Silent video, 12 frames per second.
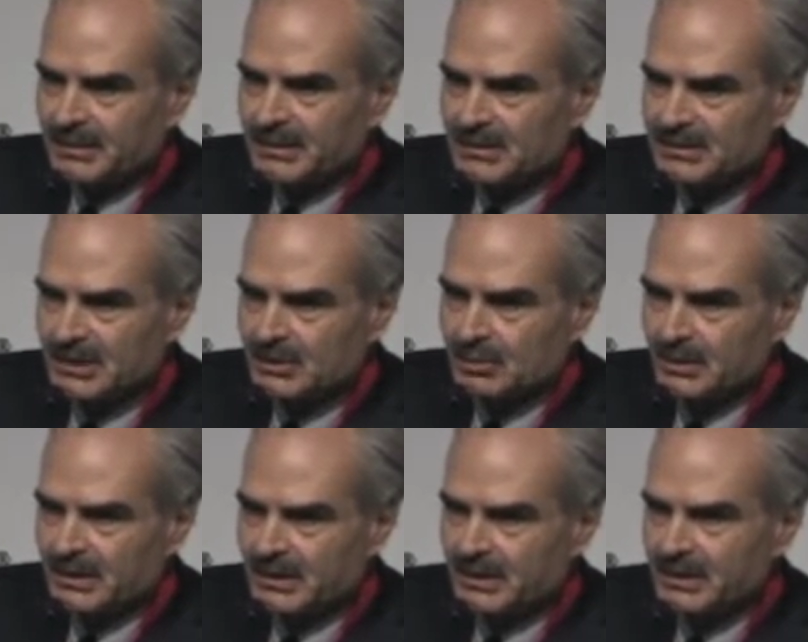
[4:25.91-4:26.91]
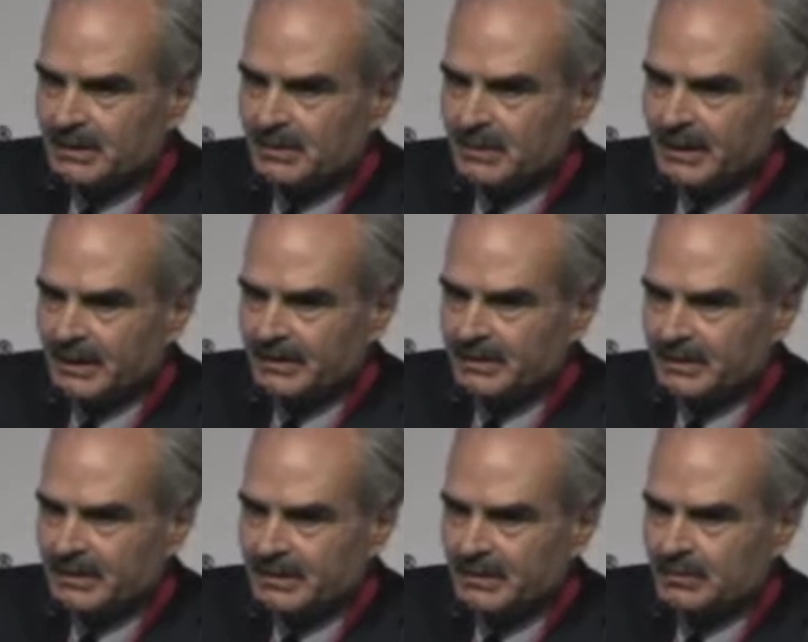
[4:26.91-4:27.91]
but it's actually a little higher
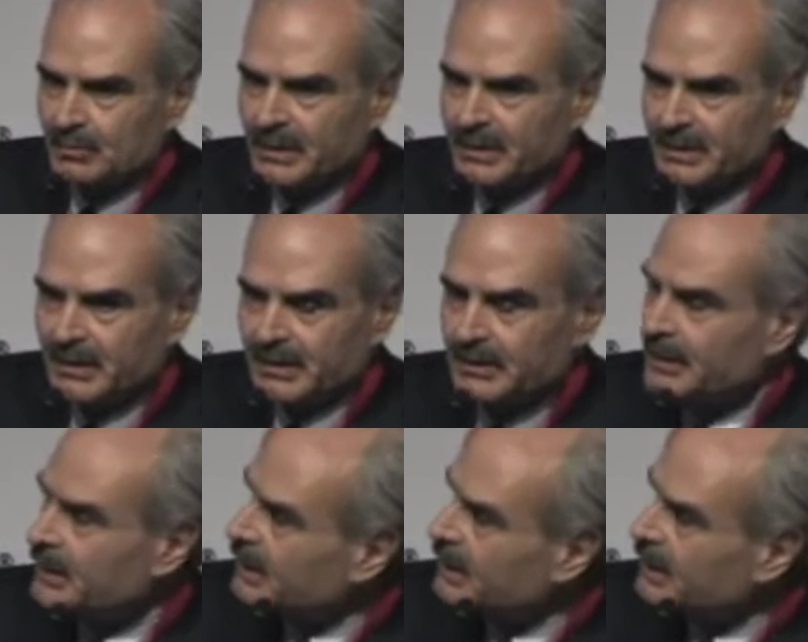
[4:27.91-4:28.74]
than at 1 year.